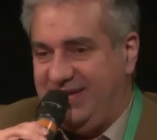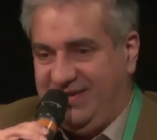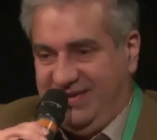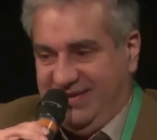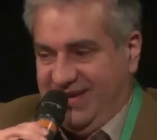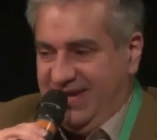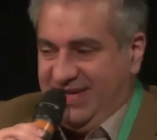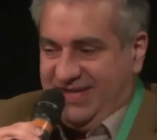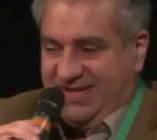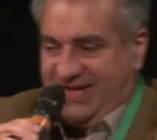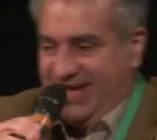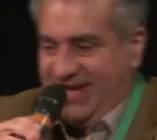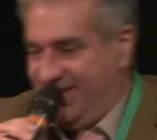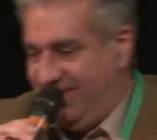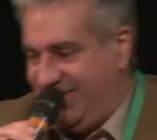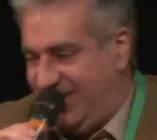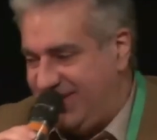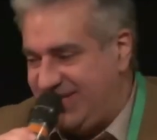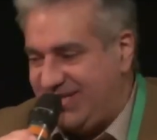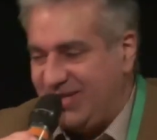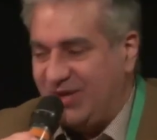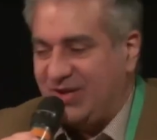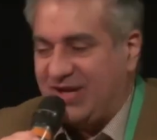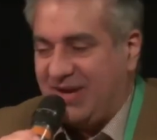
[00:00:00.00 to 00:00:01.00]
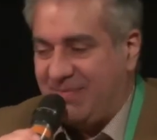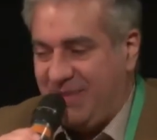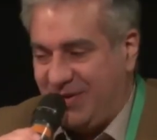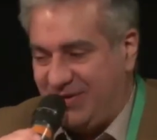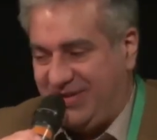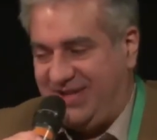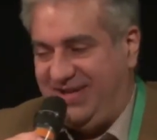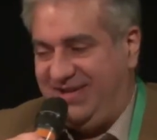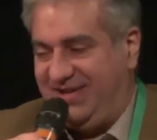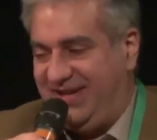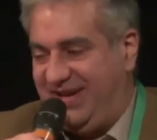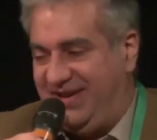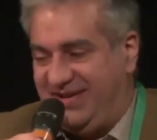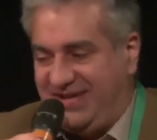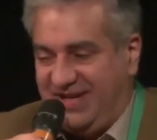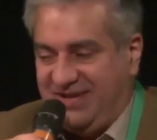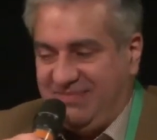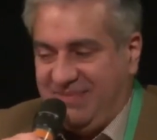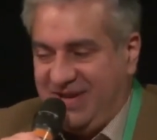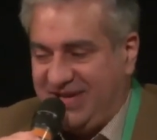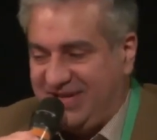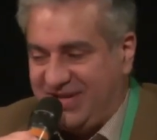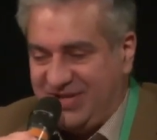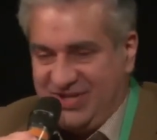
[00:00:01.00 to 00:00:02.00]
let's talk about instant
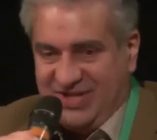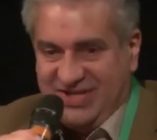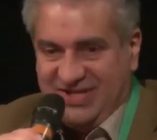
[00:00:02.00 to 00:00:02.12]
messaging,